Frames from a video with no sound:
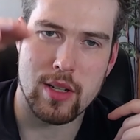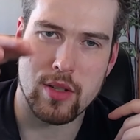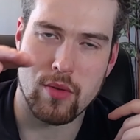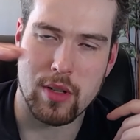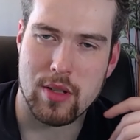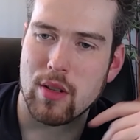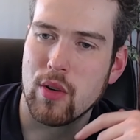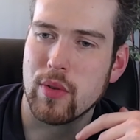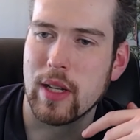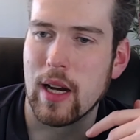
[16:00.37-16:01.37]
has sort of
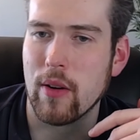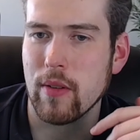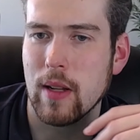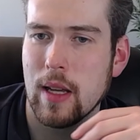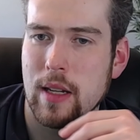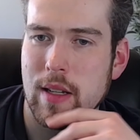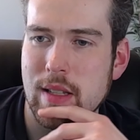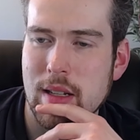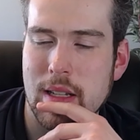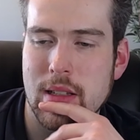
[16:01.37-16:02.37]
slowed down,
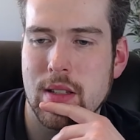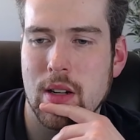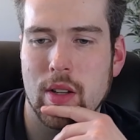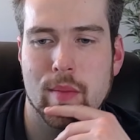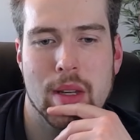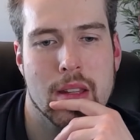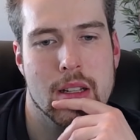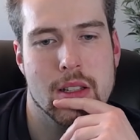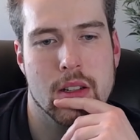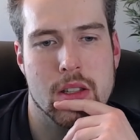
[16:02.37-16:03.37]
doesn't necessarily mean that
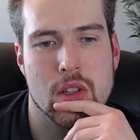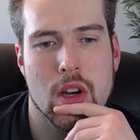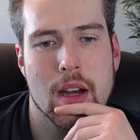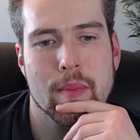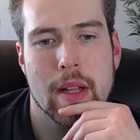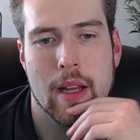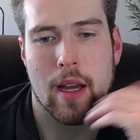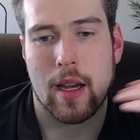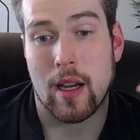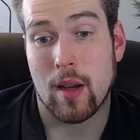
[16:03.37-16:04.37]
it's going to stop,
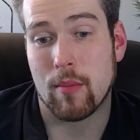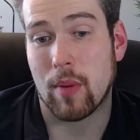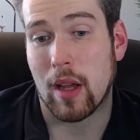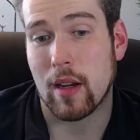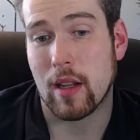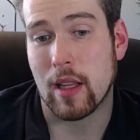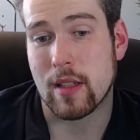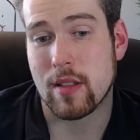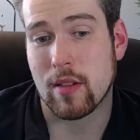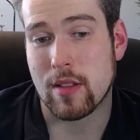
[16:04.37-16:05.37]
but
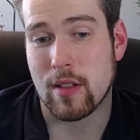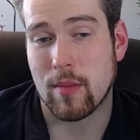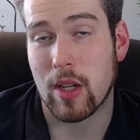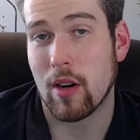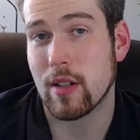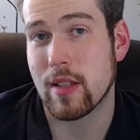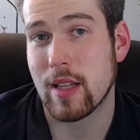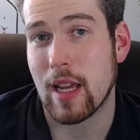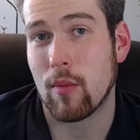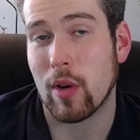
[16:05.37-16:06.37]
it's going to be hard to
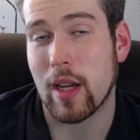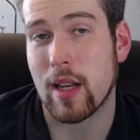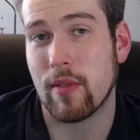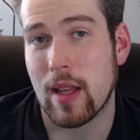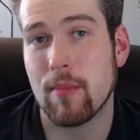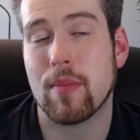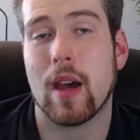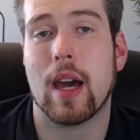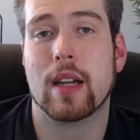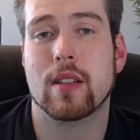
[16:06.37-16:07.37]
say what kind of
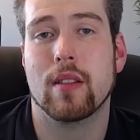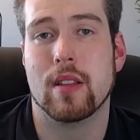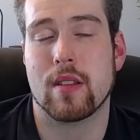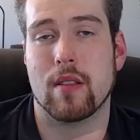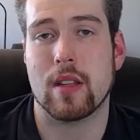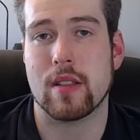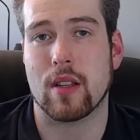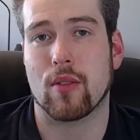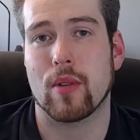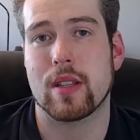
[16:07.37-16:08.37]
impact these
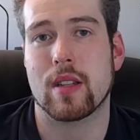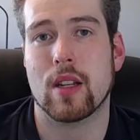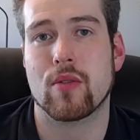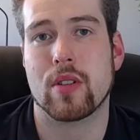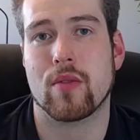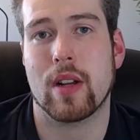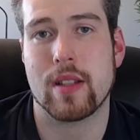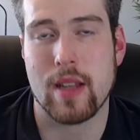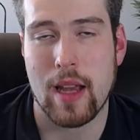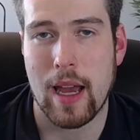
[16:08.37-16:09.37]
increased interest
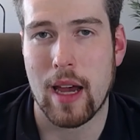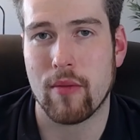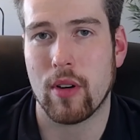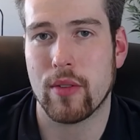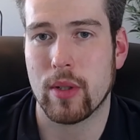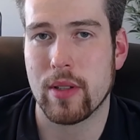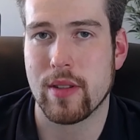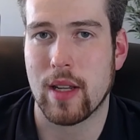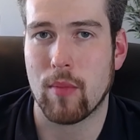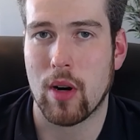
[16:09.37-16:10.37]
rates have on the real
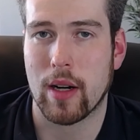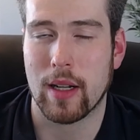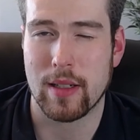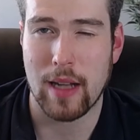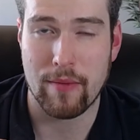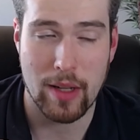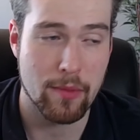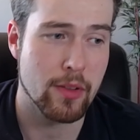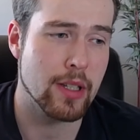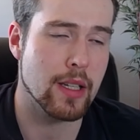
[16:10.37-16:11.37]
estate market. I'm
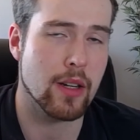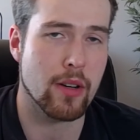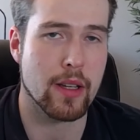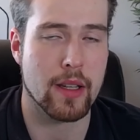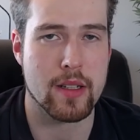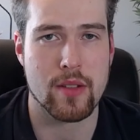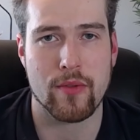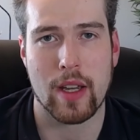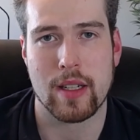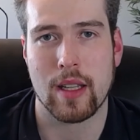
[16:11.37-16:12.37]
definitely hearing that it's
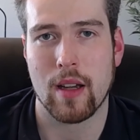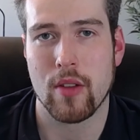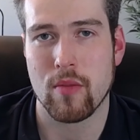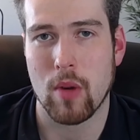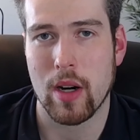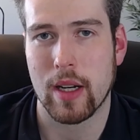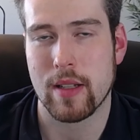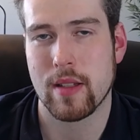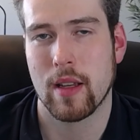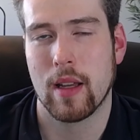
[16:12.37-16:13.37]
affecting other
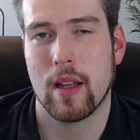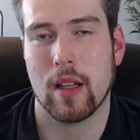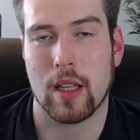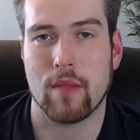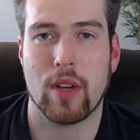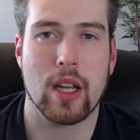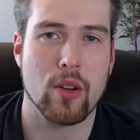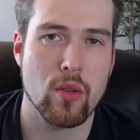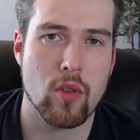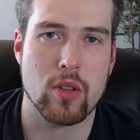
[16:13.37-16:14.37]
markets like in
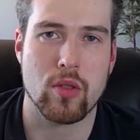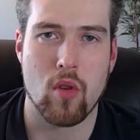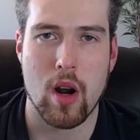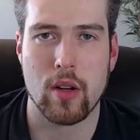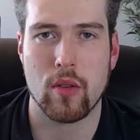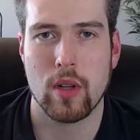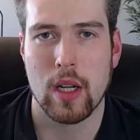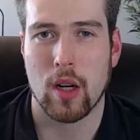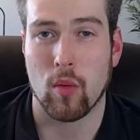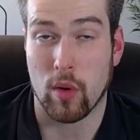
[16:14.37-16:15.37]
Vancouver and Toronto,
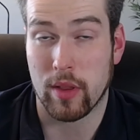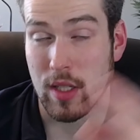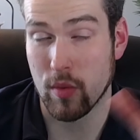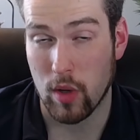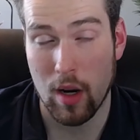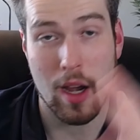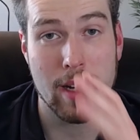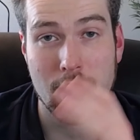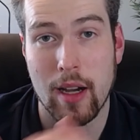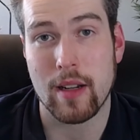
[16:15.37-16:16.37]
where things were hot,
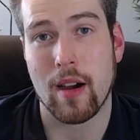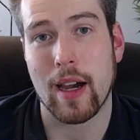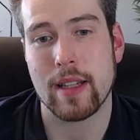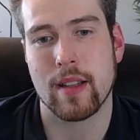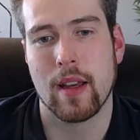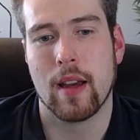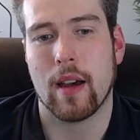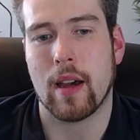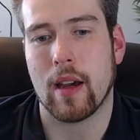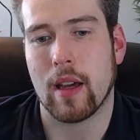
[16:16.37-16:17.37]

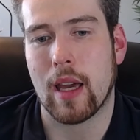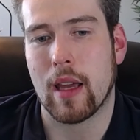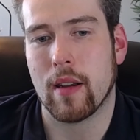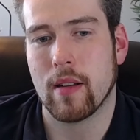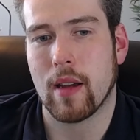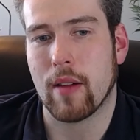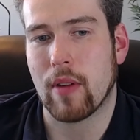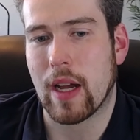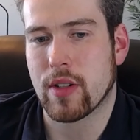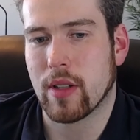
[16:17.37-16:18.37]
and I've
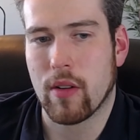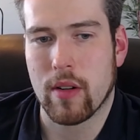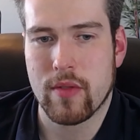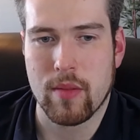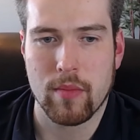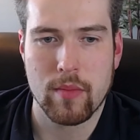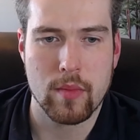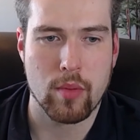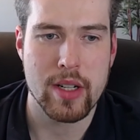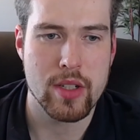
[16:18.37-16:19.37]
actually heard of some
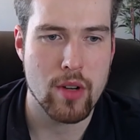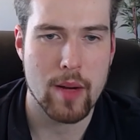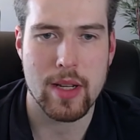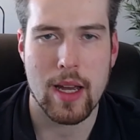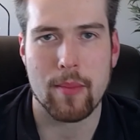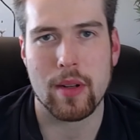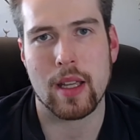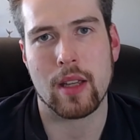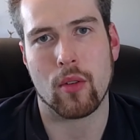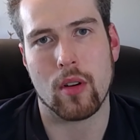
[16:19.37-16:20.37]
price drops
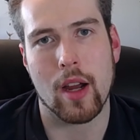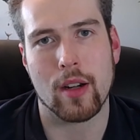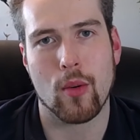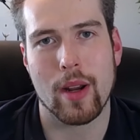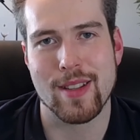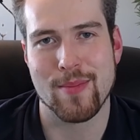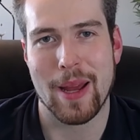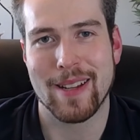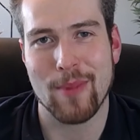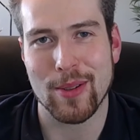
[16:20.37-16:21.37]
happening or not quite as
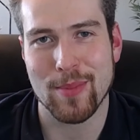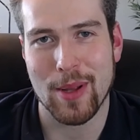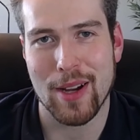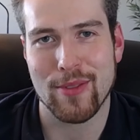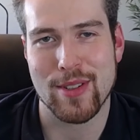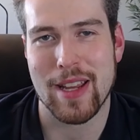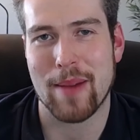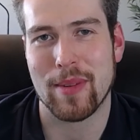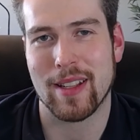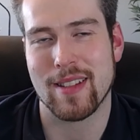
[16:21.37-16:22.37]
many multiple offers
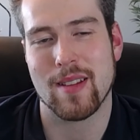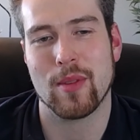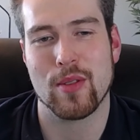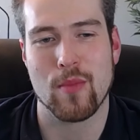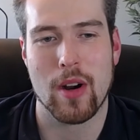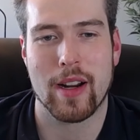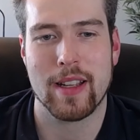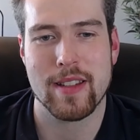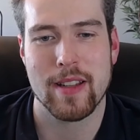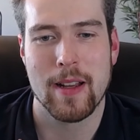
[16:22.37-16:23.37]
happening in some of those markets.